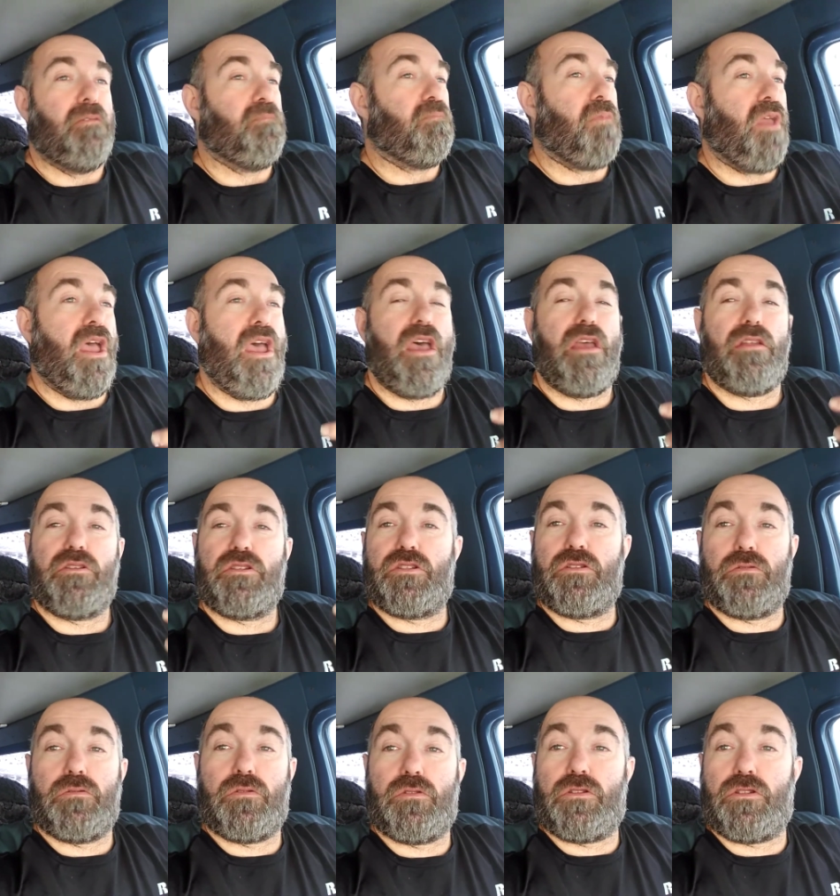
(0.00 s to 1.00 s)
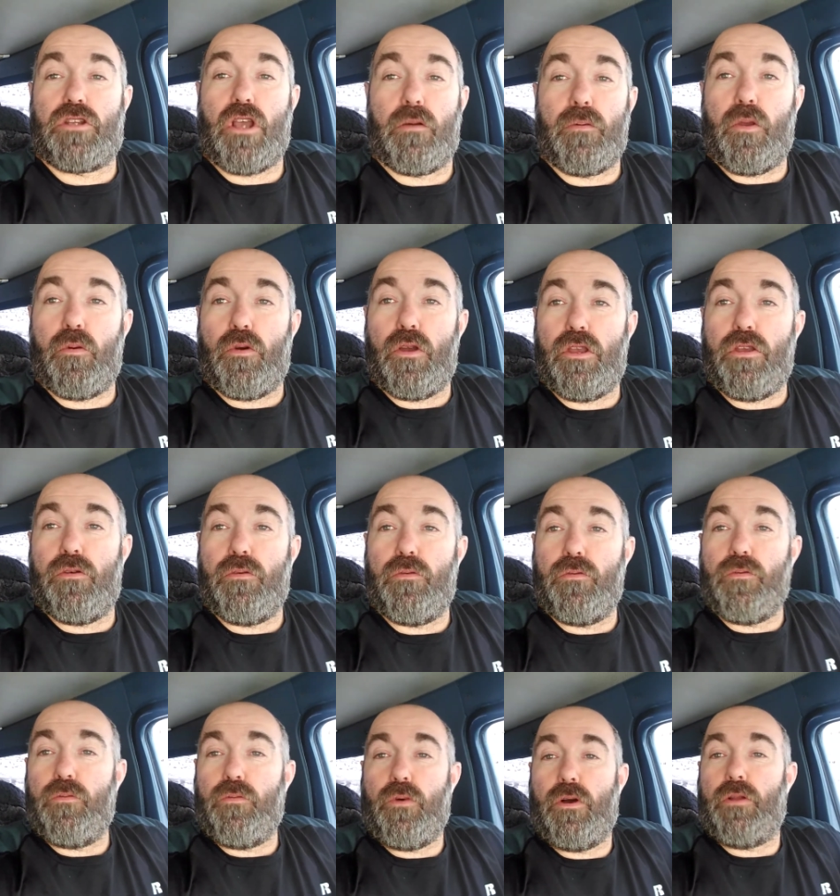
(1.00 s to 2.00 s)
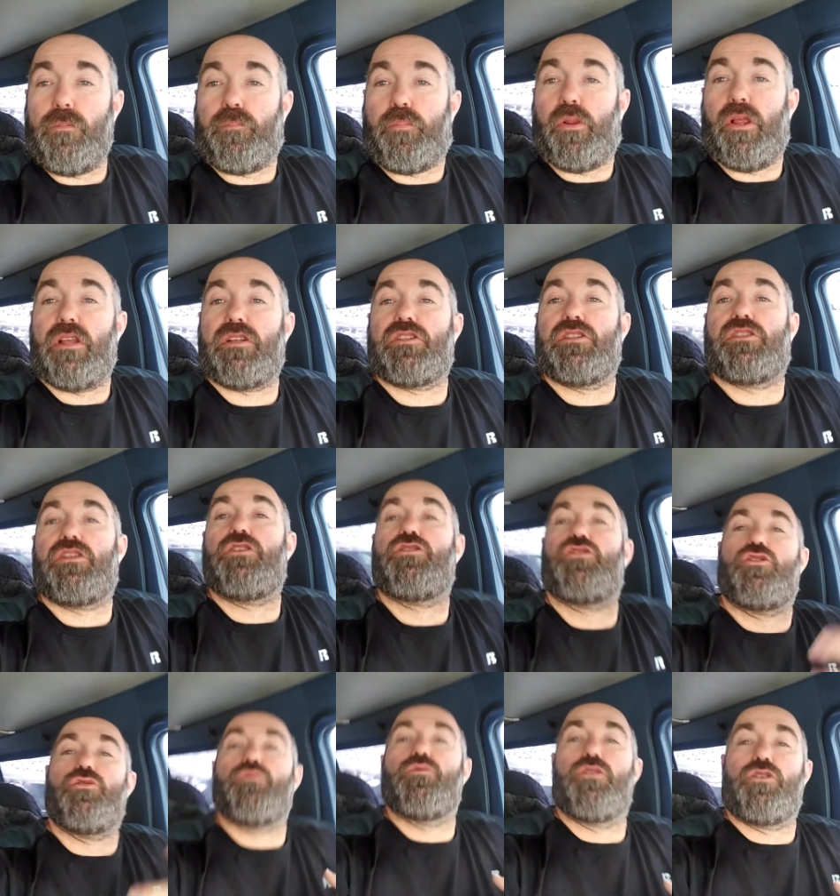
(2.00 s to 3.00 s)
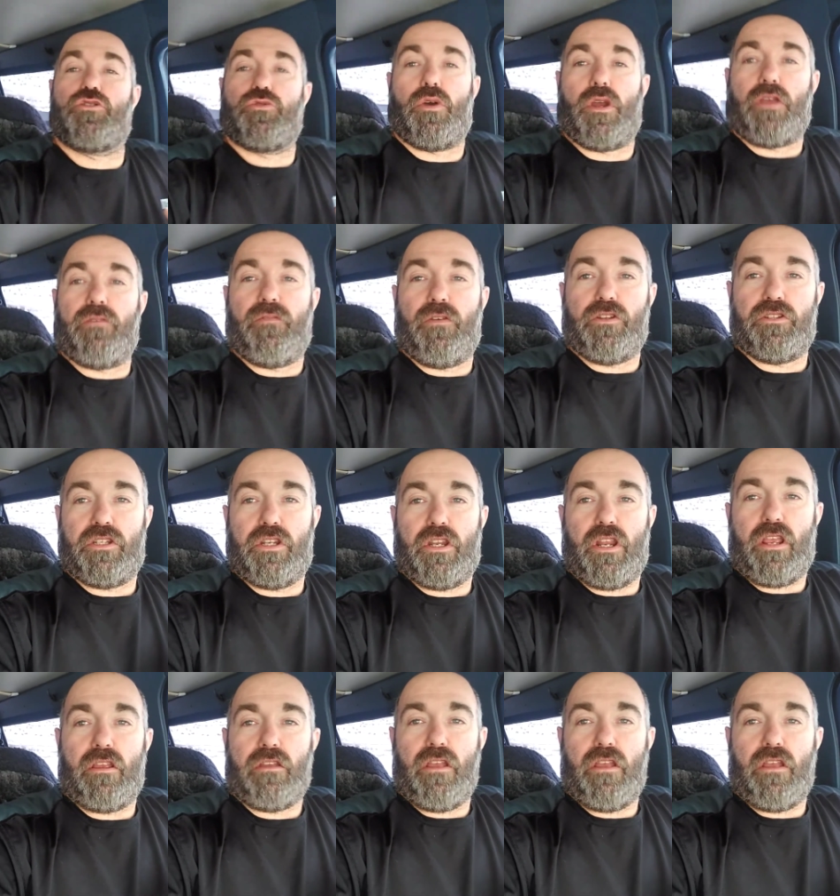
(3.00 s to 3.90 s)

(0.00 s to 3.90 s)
And tell me what you what places that you enjoy visiting